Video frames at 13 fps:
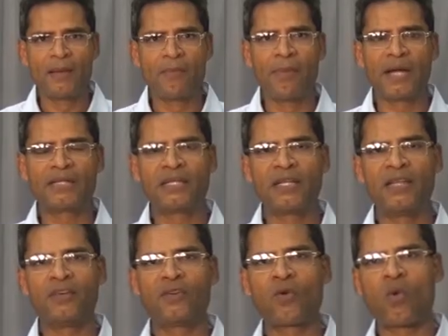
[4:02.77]
But
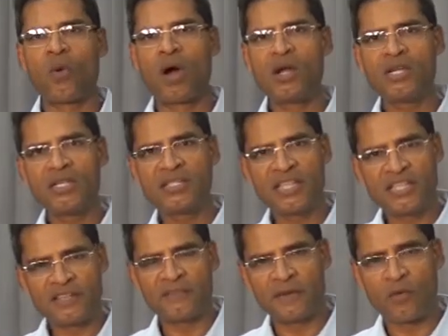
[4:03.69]
in
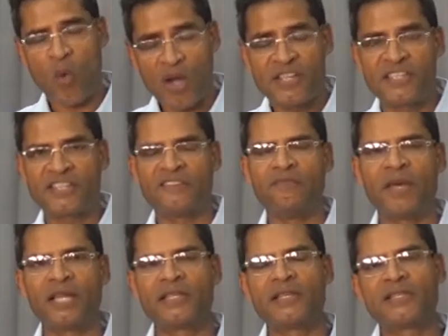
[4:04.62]
quantitative
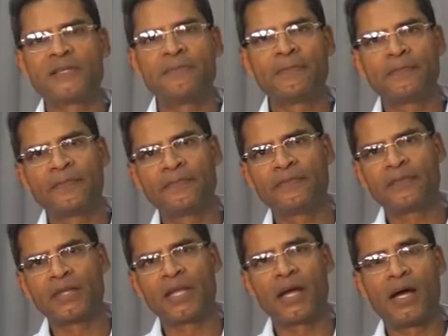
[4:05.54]
methods,
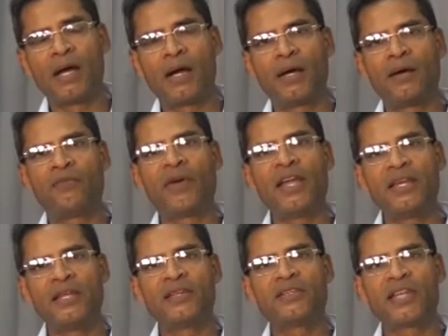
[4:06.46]
the
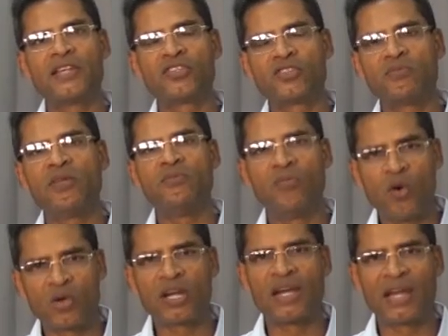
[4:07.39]
finding tends to be
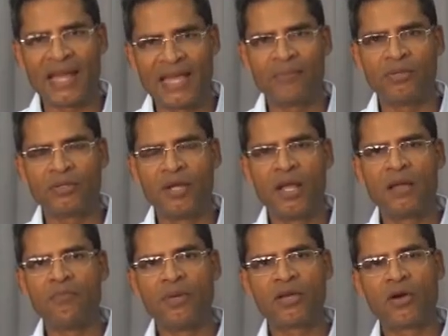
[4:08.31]
more reliable.
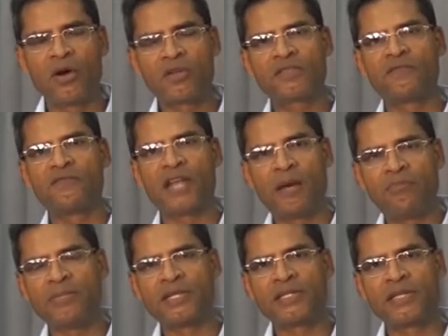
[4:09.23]
Because of
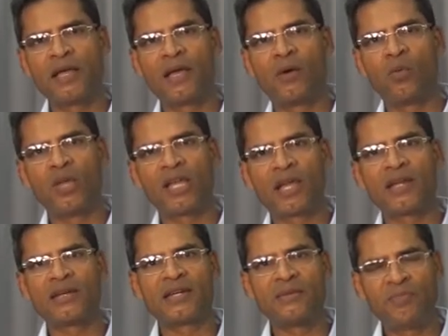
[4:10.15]
numbers, we
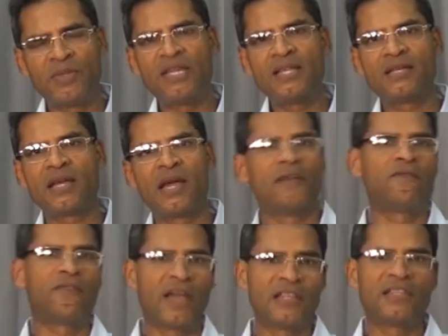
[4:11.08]
can repeat and
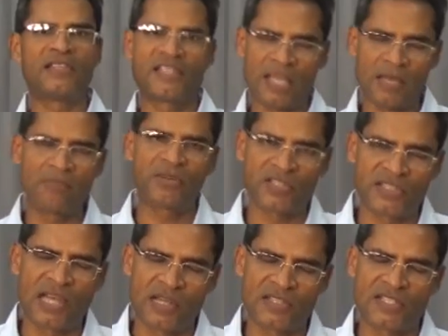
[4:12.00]
find the same
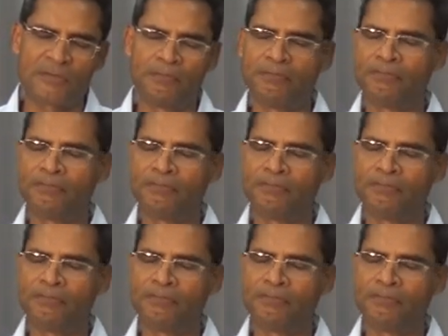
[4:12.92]
results.